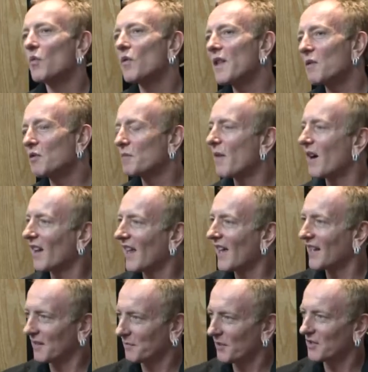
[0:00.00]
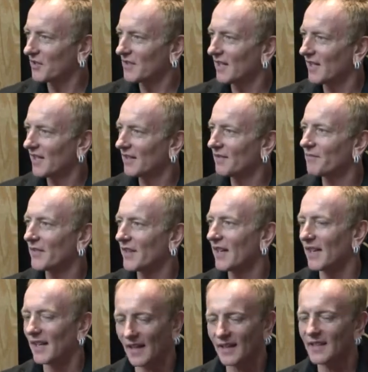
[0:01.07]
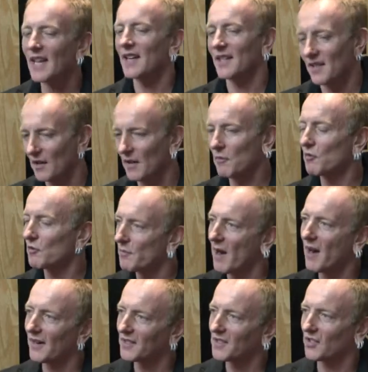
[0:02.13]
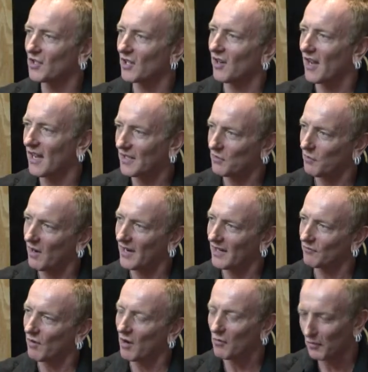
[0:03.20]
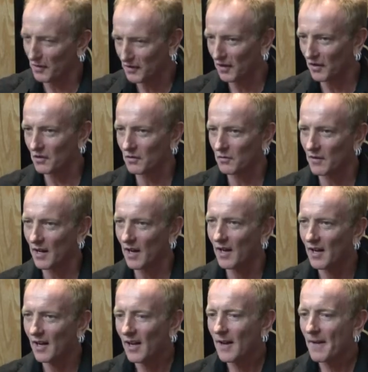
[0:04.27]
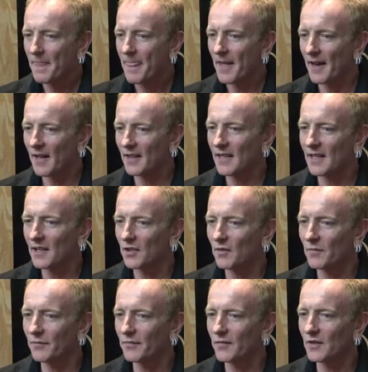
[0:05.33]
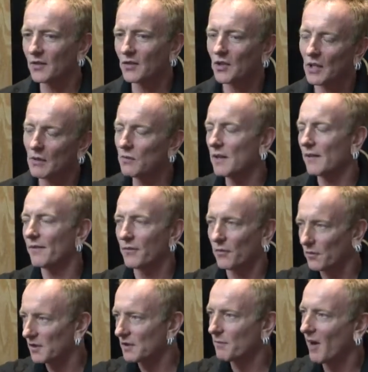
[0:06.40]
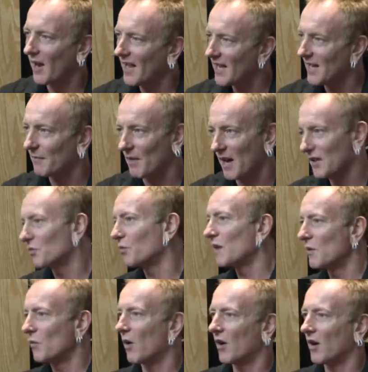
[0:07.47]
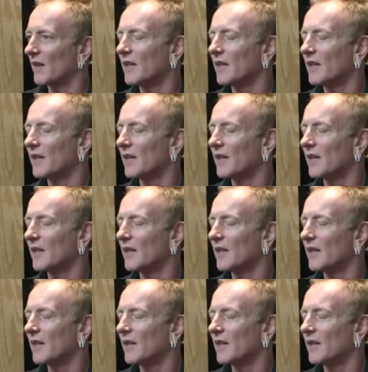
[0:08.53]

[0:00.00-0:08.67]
Well, that was Mutt Lange because, again, you know, he was married to Shania Twain, wrote all the songs with her, and I think she was influenced by him as we were.